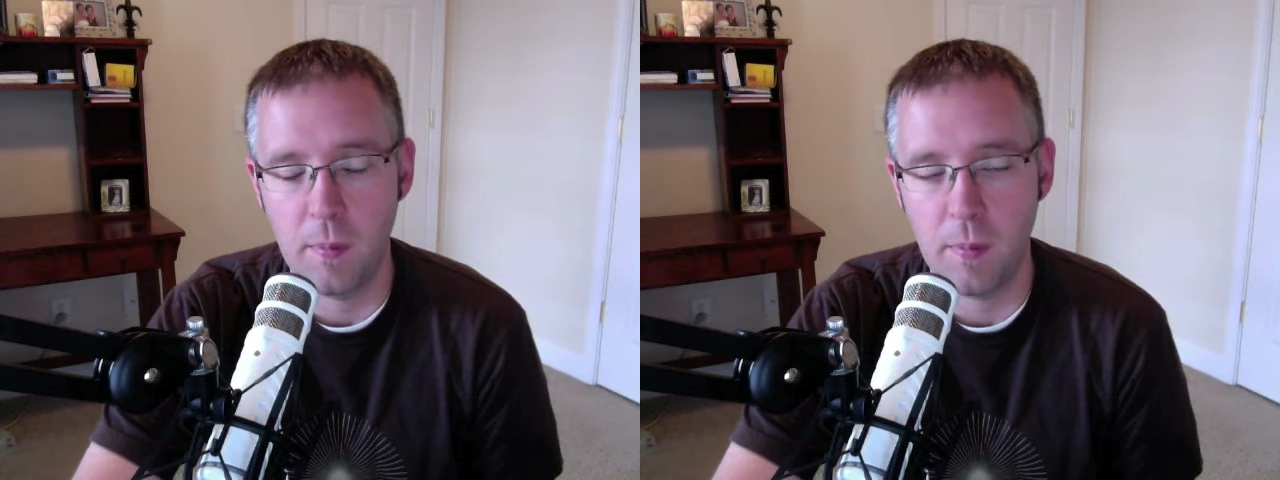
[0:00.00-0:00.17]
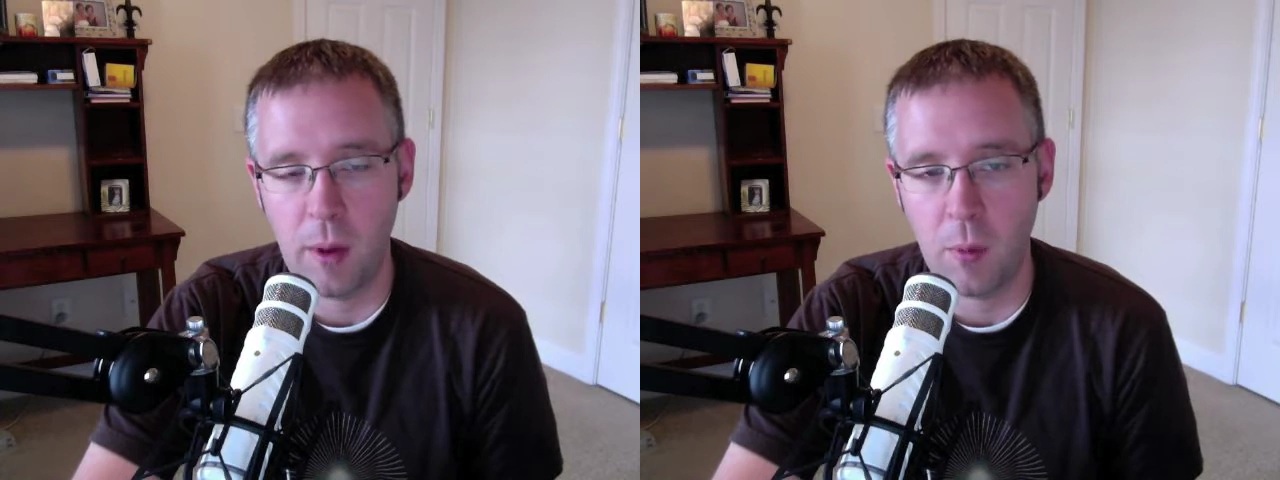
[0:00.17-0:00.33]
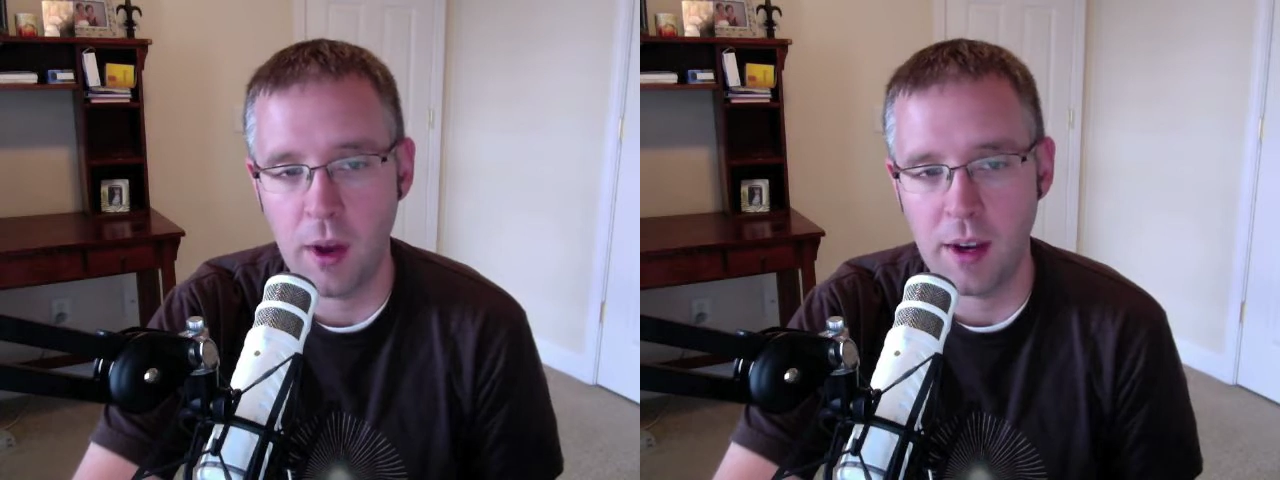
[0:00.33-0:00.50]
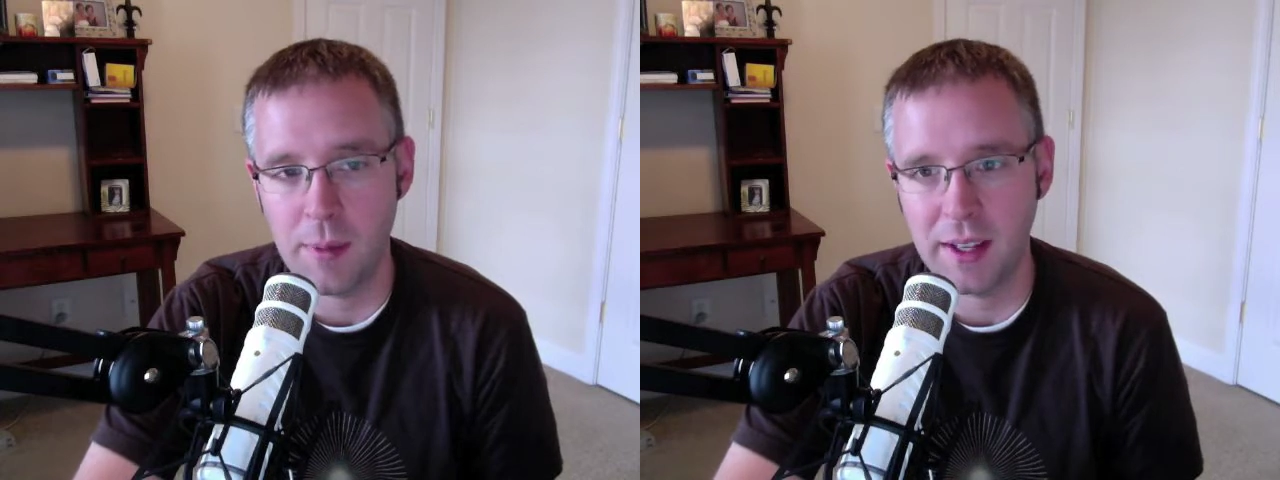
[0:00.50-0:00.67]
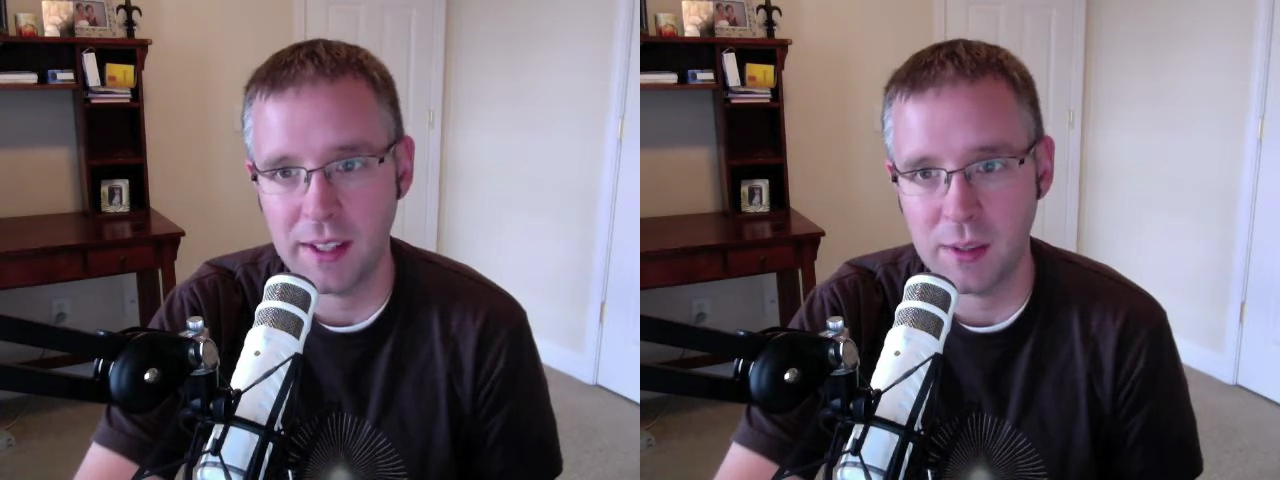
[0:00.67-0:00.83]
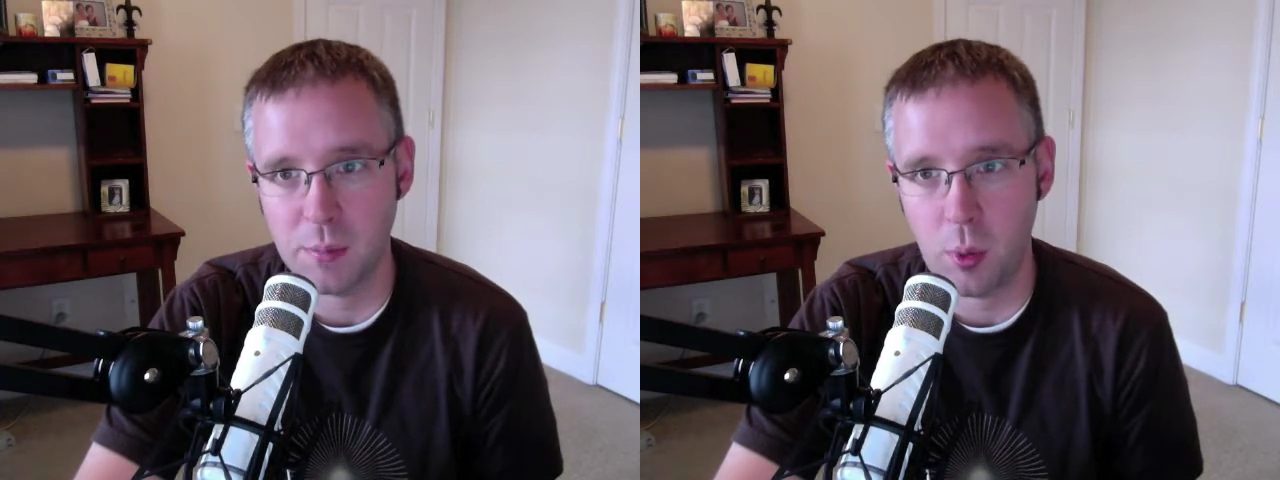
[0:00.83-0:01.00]
I wanted to
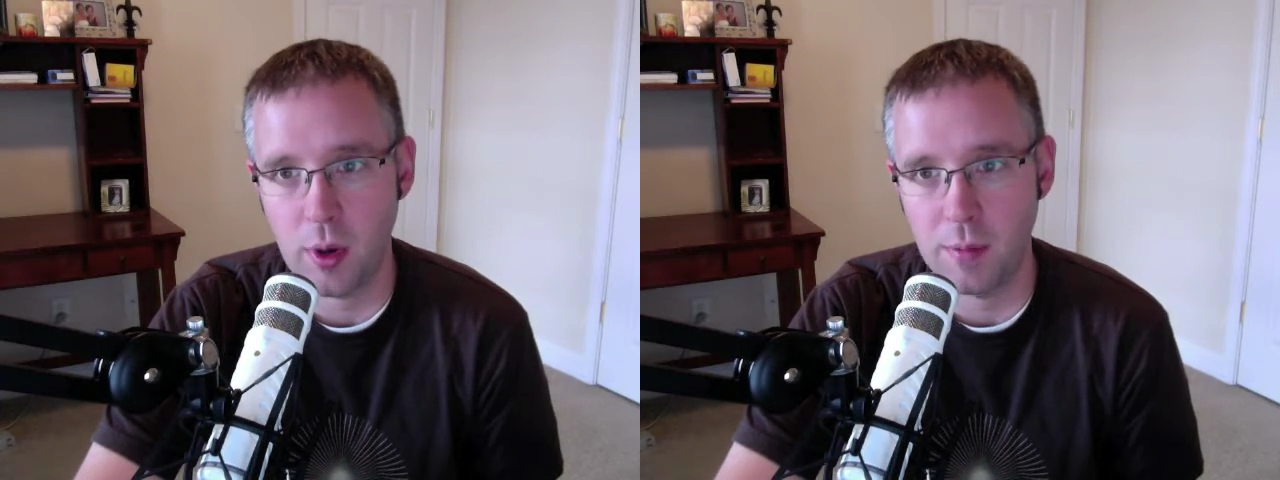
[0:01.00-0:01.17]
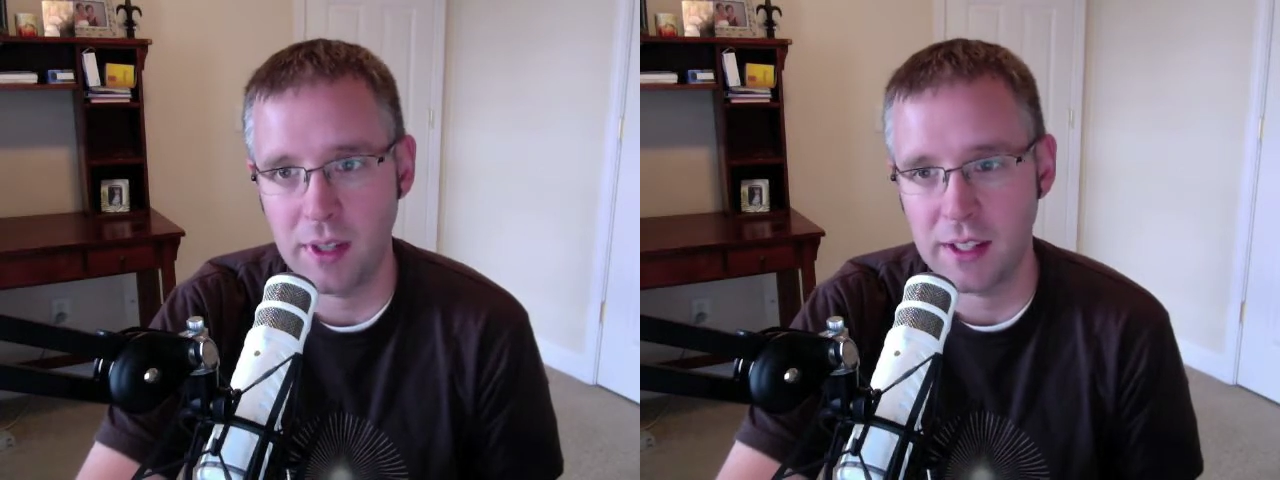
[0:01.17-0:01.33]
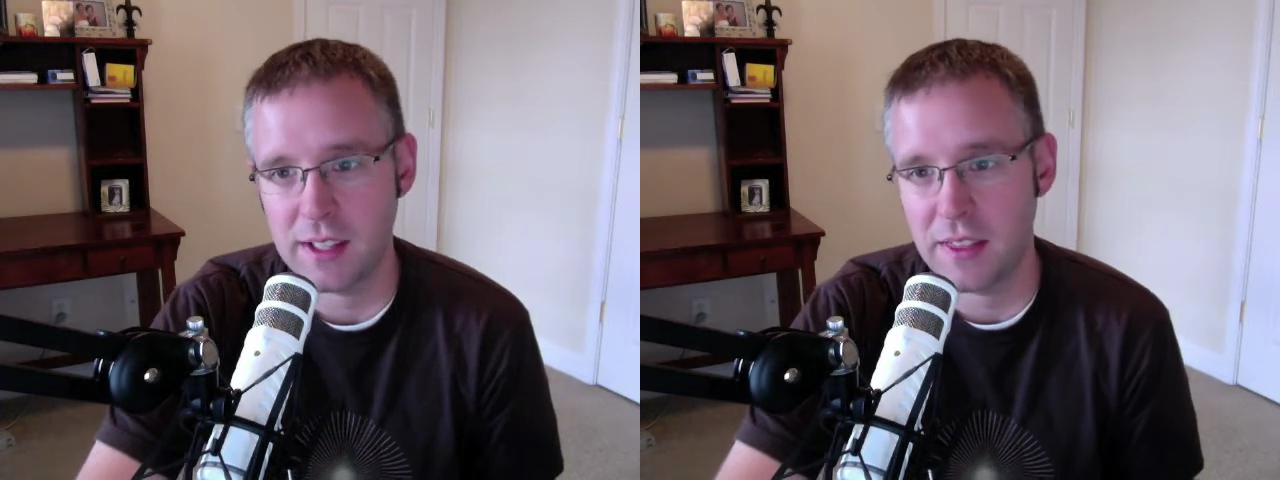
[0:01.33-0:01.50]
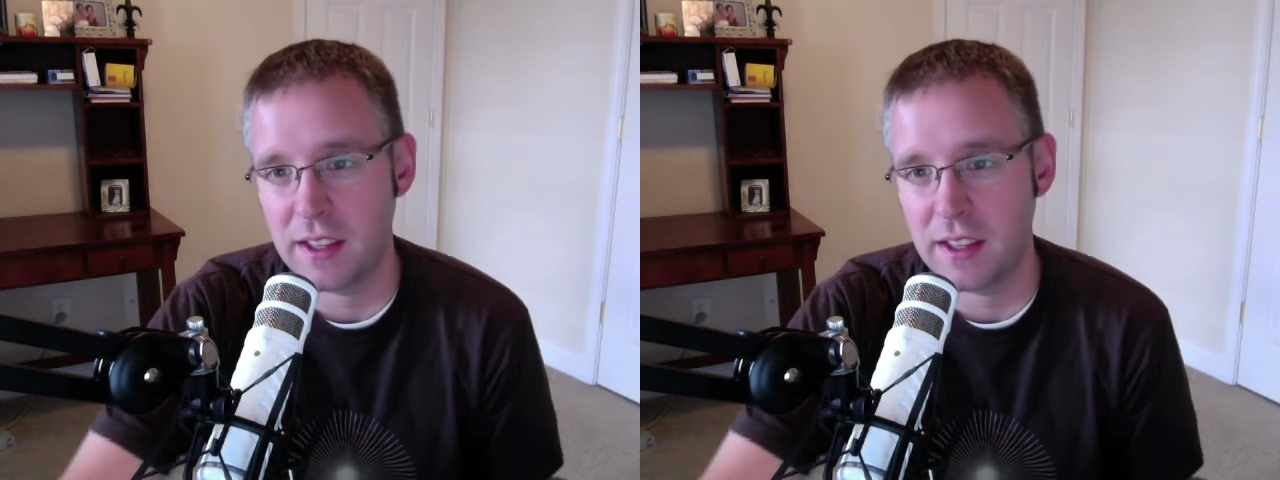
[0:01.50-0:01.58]
make this point because I